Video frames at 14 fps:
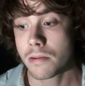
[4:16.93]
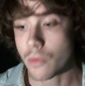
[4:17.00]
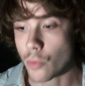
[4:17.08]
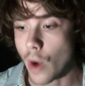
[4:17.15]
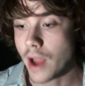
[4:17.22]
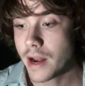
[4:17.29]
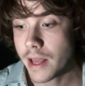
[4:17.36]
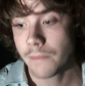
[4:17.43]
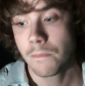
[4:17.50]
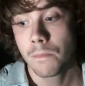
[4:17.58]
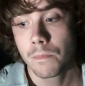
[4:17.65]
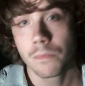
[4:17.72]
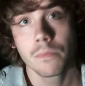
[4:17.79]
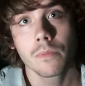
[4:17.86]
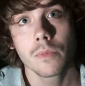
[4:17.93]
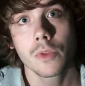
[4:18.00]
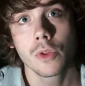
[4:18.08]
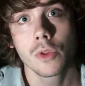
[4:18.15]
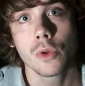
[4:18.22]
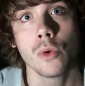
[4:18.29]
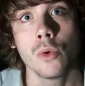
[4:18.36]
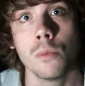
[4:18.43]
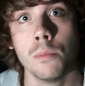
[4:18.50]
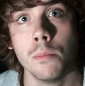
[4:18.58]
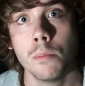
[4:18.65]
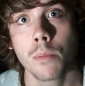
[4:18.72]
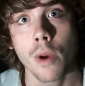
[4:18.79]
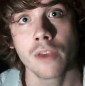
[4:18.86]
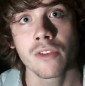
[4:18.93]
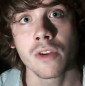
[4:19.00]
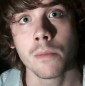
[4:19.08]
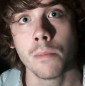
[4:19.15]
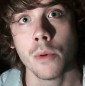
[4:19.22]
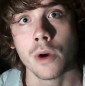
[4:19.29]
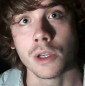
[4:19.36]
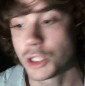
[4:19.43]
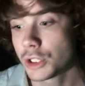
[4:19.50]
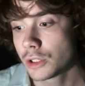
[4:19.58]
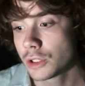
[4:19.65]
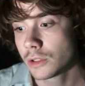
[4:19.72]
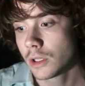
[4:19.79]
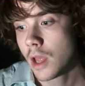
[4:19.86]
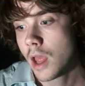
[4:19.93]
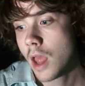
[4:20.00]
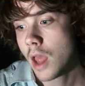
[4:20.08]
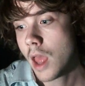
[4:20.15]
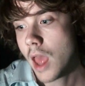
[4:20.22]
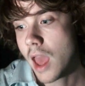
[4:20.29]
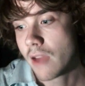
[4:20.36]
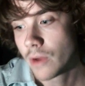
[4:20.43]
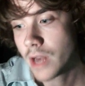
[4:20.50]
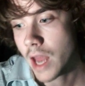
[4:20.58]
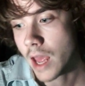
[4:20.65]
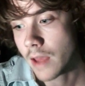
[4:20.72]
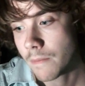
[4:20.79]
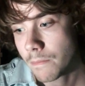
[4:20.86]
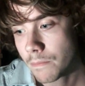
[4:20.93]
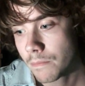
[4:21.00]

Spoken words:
writing to President Bush every day.